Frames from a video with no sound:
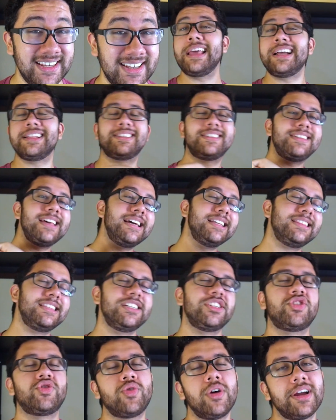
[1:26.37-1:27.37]
That said,
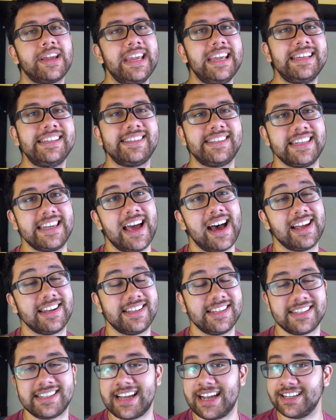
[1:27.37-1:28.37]
this truck is
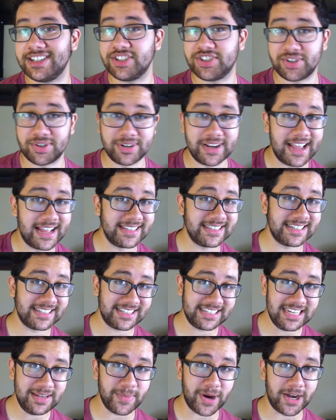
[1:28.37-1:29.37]
not designed to turn heads at
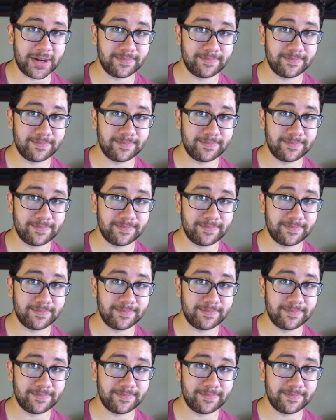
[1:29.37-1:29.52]
SEMA.